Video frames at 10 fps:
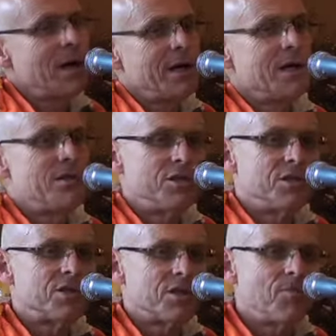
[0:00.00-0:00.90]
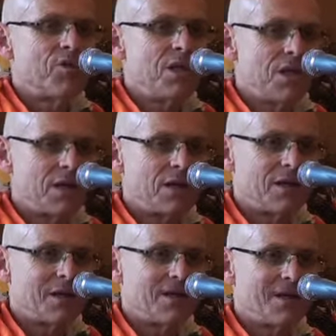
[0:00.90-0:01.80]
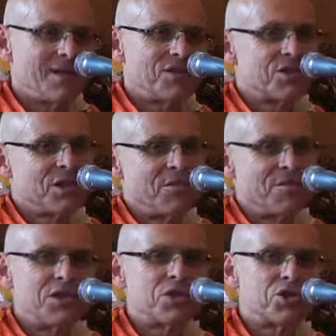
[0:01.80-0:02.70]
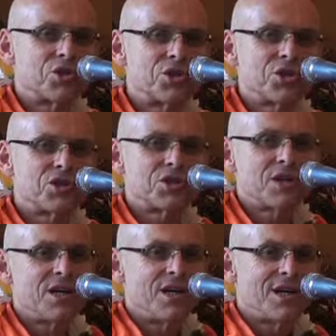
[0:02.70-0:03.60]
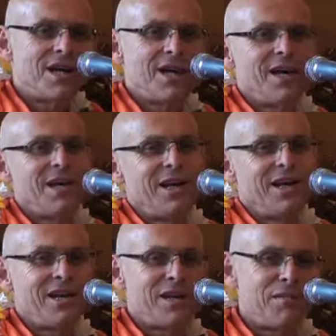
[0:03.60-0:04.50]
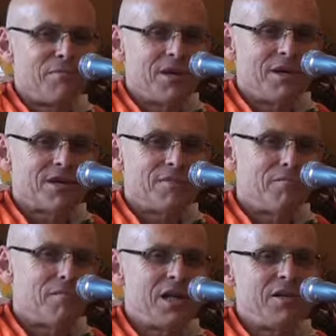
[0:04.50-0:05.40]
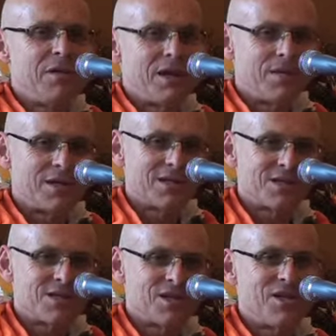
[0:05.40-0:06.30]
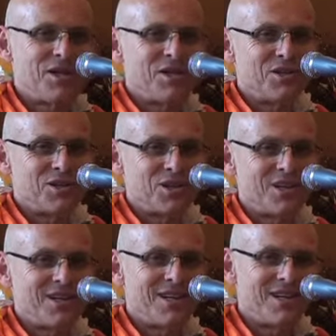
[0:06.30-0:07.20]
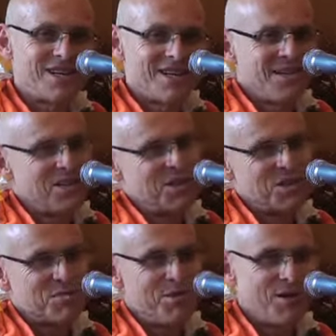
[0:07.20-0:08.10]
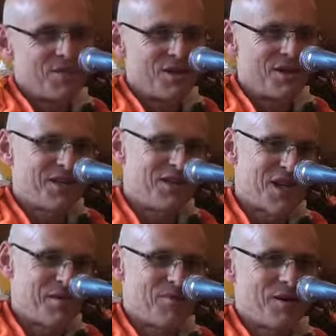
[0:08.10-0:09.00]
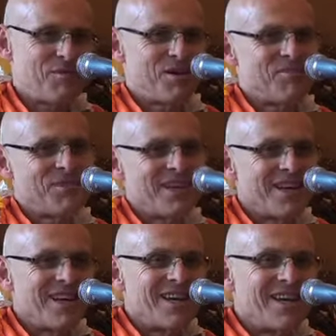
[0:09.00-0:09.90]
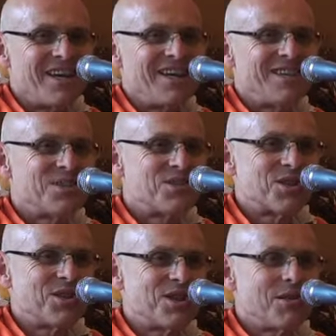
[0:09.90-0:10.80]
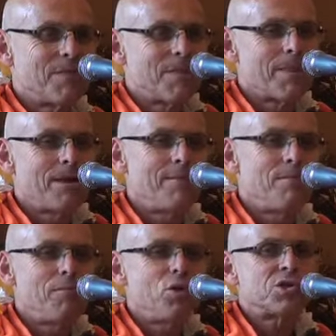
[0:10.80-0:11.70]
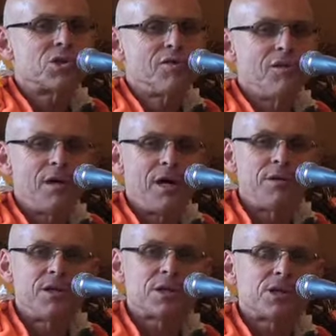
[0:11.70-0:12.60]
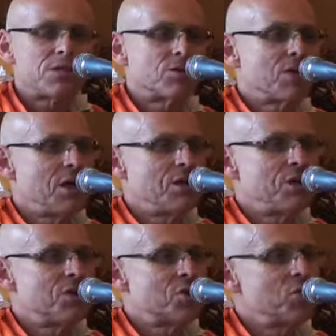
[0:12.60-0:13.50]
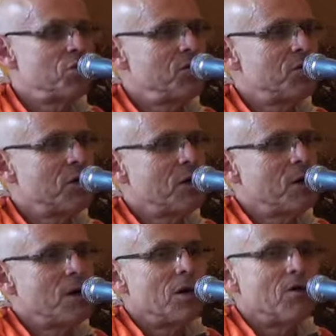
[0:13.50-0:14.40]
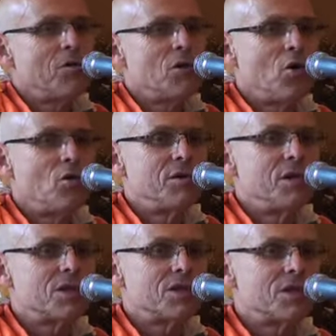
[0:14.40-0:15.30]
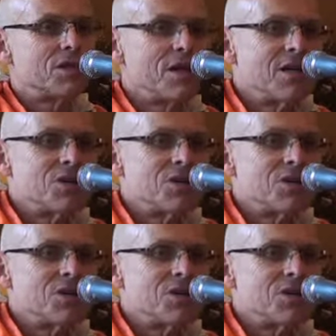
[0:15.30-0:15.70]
I had done some reading in some literatures and I had met many Babas in India, this Baba and that Baba. And uh, most of the babas to tell you the truth, were always